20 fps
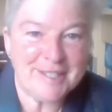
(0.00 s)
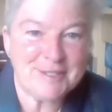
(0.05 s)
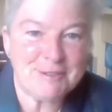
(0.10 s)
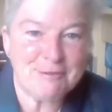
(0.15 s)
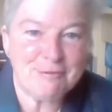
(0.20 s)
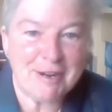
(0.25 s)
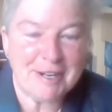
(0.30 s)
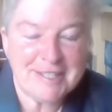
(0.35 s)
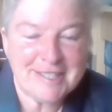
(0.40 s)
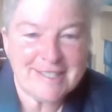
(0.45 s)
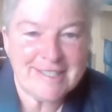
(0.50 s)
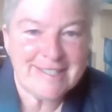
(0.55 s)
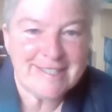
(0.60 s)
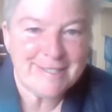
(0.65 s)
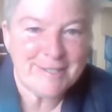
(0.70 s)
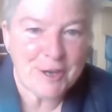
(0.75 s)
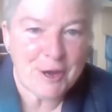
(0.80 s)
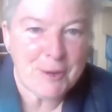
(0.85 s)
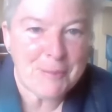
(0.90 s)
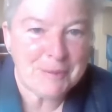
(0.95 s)
It's right
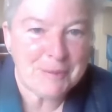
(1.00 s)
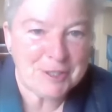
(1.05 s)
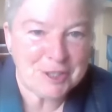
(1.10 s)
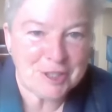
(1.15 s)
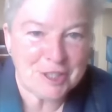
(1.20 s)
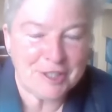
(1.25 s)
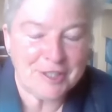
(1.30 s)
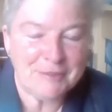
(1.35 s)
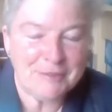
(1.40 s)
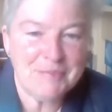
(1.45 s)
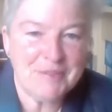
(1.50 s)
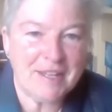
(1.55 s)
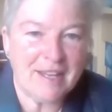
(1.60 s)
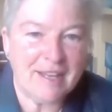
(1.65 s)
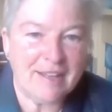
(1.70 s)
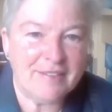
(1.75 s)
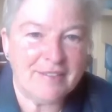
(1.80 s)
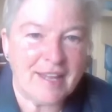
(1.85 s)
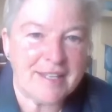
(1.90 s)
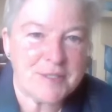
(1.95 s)
in Derbyshire,
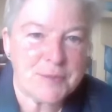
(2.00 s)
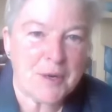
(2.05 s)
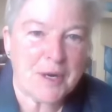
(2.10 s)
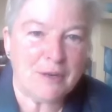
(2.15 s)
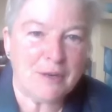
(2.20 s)
and that's